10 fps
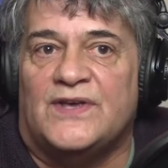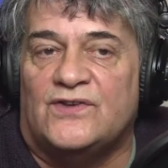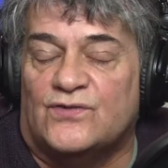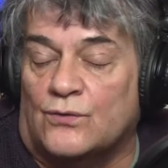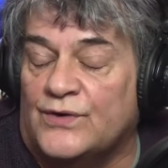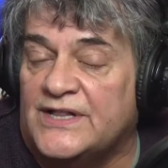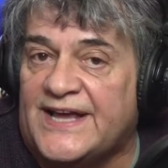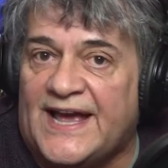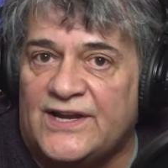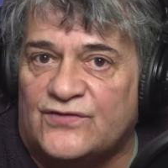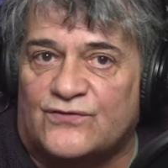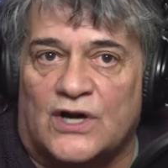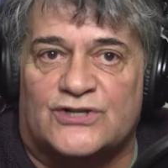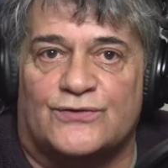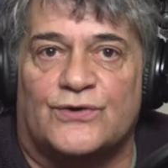fees, or really any
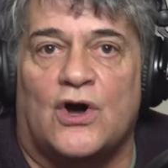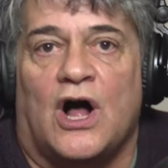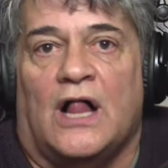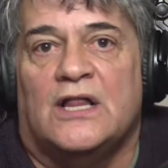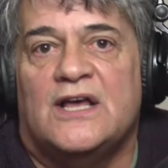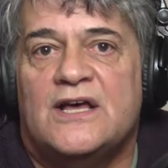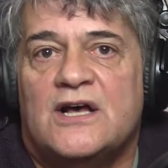structure at all.